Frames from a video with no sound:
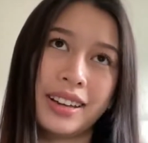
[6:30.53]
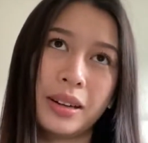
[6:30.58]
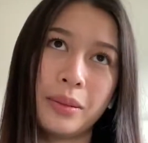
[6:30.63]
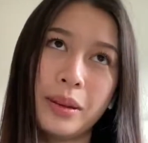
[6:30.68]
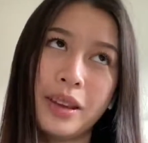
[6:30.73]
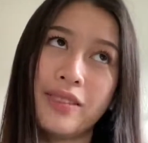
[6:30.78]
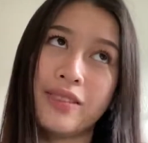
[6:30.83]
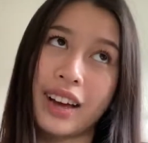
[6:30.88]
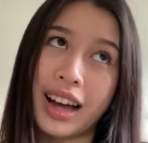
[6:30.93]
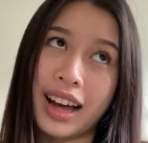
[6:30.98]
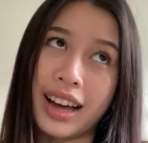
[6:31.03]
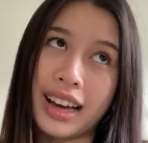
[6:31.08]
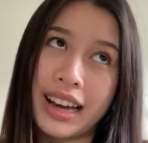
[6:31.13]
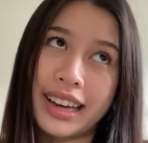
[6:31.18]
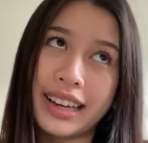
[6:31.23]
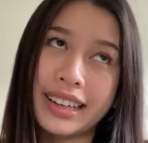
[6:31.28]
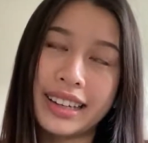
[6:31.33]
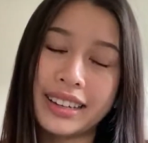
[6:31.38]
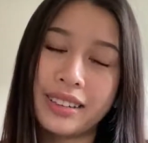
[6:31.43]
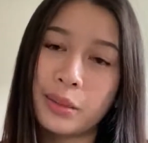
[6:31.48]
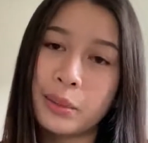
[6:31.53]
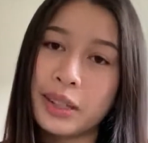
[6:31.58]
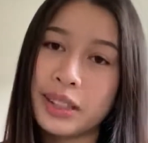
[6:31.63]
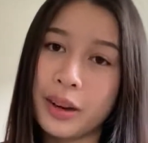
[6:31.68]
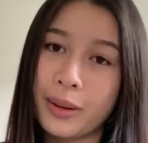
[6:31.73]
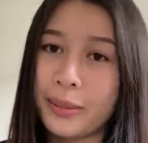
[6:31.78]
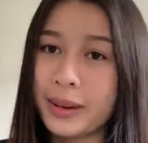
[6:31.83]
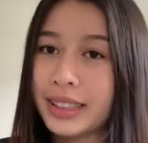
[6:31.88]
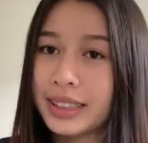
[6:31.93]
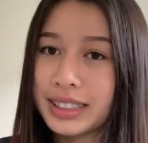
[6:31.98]
it'll be fine. It'll be
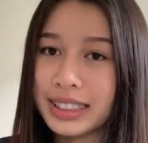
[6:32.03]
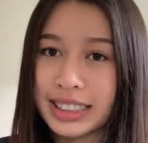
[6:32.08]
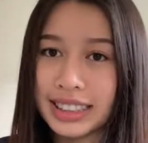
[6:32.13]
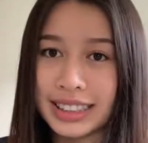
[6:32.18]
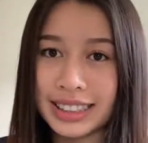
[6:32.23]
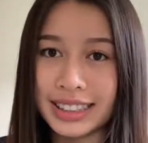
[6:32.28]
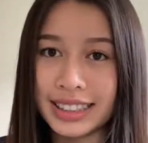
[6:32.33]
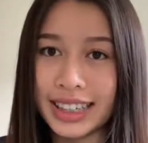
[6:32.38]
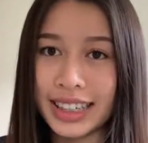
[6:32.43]
no big deal.